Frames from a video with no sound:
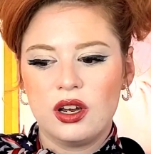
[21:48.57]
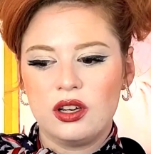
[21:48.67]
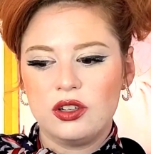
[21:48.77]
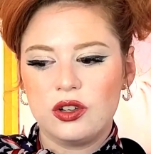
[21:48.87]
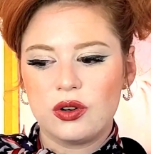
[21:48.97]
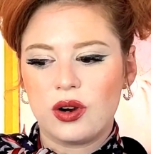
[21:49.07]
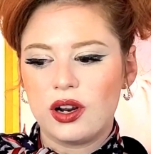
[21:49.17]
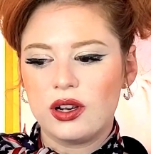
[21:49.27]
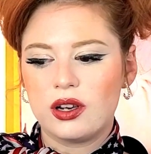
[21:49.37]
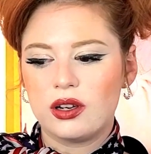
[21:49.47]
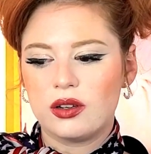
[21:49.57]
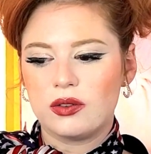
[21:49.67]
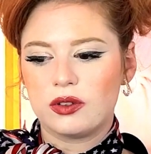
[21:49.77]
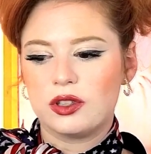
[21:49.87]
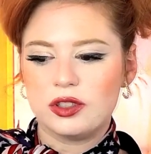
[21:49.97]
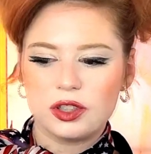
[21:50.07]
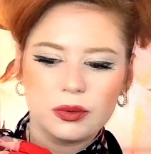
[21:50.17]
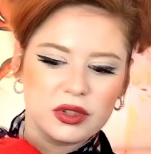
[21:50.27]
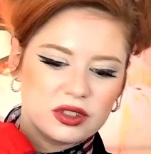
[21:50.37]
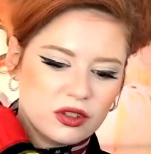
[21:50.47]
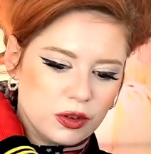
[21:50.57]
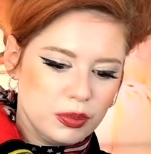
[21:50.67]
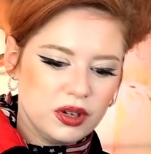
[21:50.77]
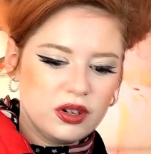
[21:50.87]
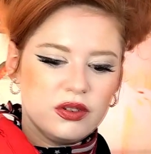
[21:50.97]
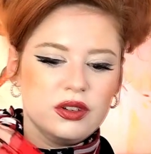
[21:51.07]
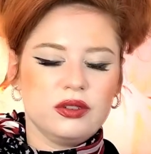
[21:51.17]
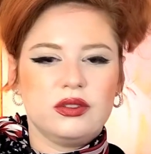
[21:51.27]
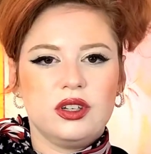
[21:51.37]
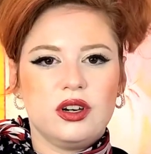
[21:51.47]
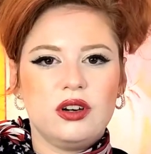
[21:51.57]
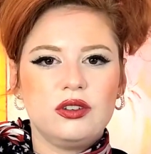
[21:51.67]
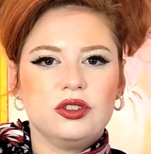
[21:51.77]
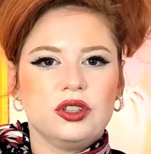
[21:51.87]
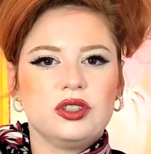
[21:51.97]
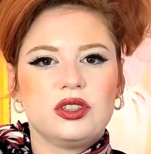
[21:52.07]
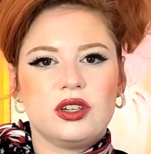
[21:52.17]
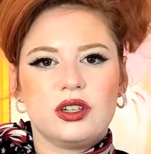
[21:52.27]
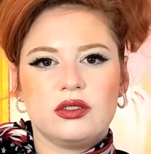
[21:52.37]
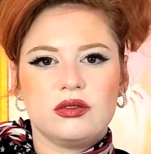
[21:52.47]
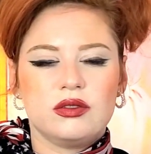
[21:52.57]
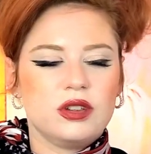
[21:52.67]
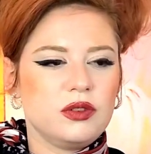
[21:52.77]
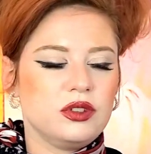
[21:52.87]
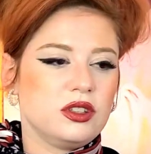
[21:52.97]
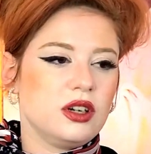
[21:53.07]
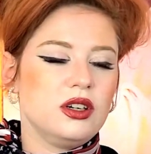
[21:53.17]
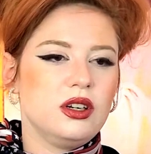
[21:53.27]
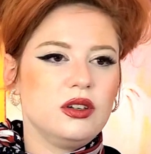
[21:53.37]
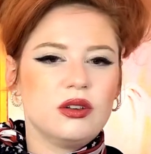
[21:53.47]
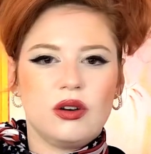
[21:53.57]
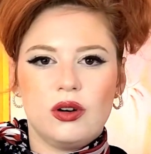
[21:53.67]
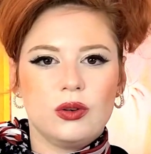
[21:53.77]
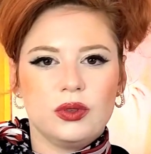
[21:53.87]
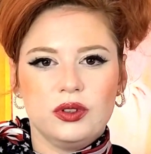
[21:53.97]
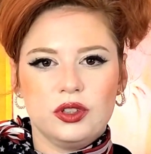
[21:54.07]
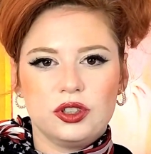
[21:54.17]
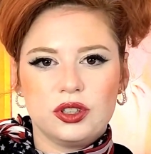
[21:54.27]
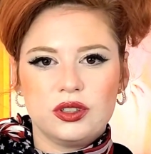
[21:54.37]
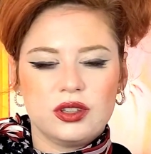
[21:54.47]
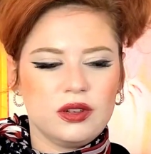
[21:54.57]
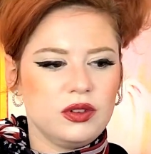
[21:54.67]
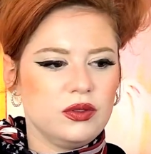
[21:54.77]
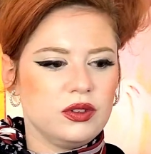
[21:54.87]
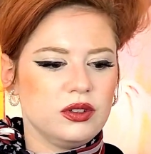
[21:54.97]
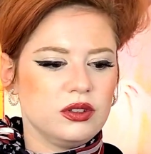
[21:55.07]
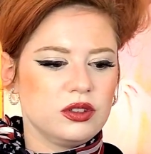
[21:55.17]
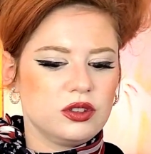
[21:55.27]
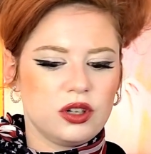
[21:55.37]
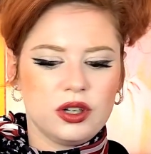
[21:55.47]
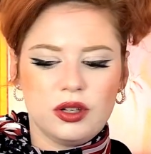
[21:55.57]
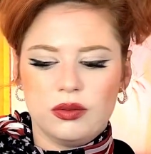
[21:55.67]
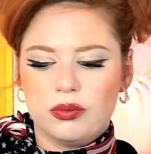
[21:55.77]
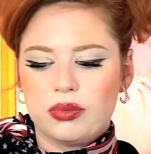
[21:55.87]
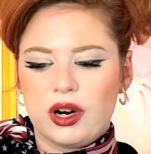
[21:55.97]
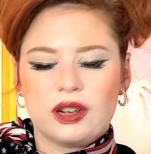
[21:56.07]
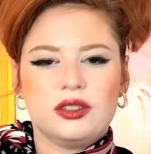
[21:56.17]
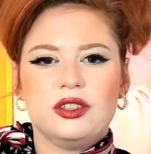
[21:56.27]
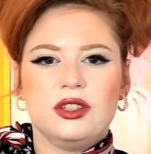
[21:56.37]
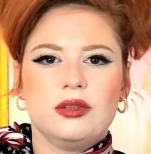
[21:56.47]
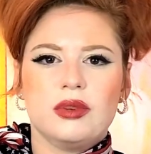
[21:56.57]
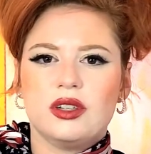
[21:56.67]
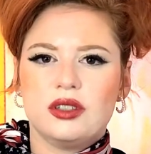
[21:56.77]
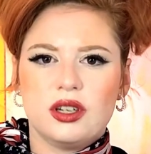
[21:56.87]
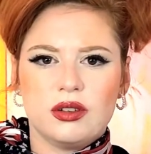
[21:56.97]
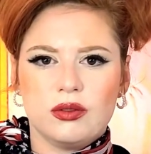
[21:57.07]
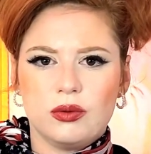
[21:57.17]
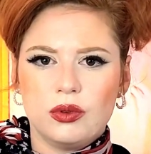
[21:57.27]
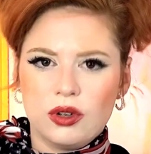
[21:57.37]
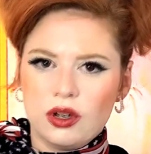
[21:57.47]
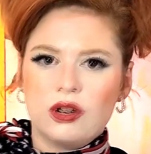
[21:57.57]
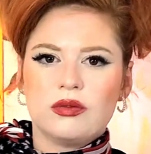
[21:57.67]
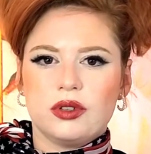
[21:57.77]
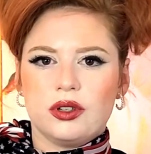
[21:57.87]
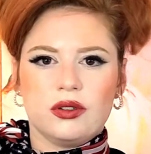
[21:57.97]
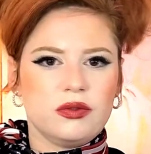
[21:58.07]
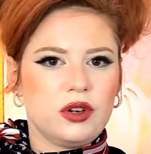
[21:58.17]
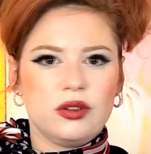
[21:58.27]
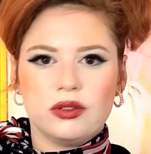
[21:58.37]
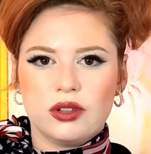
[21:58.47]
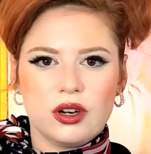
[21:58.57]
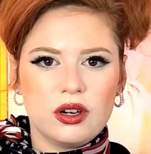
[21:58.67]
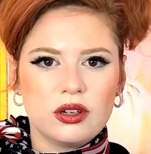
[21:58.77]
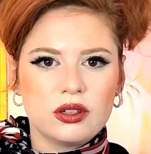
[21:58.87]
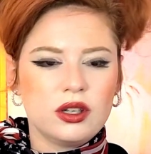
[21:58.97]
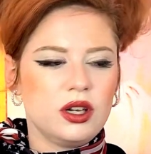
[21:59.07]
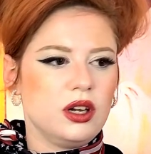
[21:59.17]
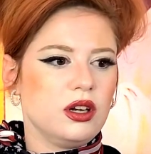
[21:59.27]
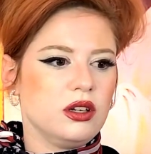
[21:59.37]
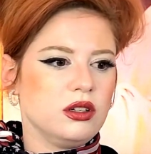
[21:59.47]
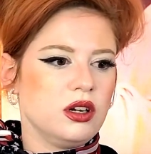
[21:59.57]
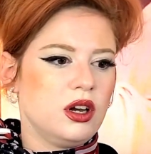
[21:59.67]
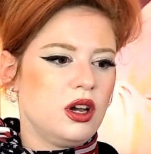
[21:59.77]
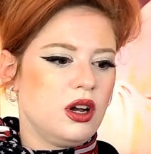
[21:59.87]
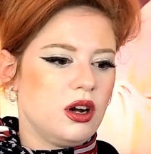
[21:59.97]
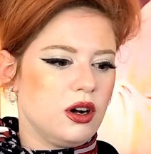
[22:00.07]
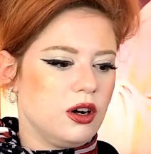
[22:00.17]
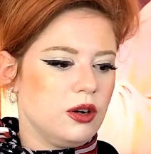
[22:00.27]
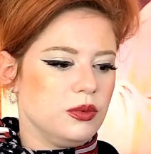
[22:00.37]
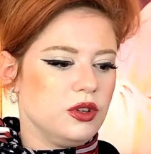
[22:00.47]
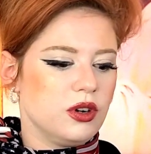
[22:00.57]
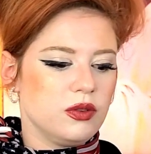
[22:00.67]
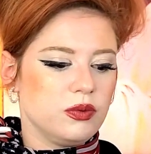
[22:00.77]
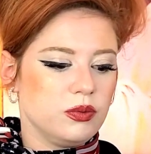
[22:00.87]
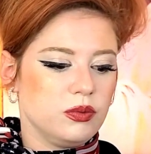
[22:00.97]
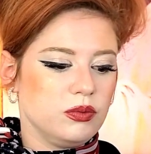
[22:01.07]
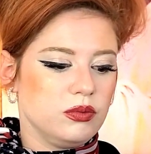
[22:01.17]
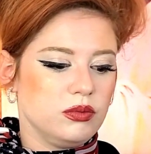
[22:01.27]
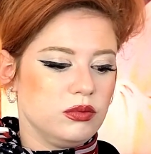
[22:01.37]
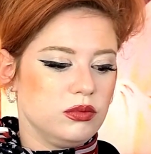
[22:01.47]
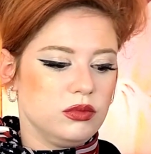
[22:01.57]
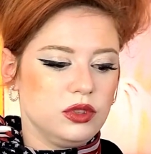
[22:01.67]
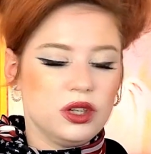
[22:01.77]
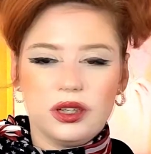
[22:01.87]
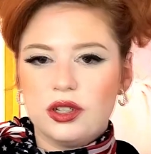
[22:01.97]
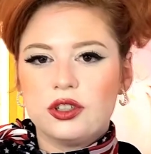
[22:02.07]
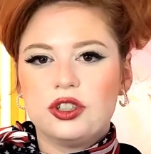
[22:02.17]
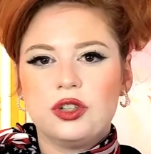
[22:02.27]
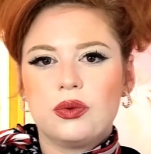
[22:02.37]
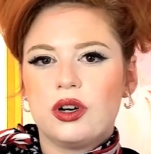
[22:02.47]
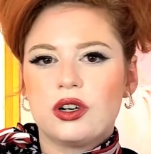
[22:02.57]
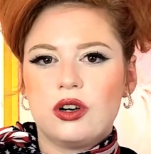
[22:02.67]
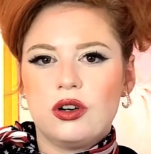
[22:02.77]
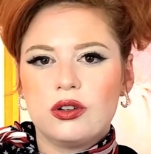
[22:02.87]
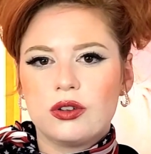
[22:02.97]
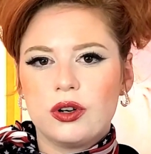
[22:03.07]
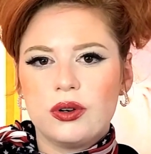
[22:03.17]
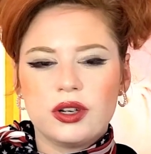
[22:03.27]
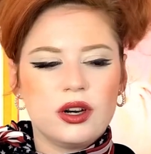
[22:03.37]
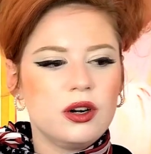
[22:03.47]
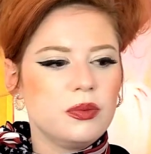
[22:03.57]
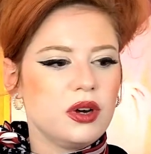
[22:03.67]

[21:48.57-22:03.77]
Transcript: you know, I consider myself a bit of a theologist and I have studied all religions. I've even started practicing meditating for Falun Gong and, um, you know, I've done energy work all growing up.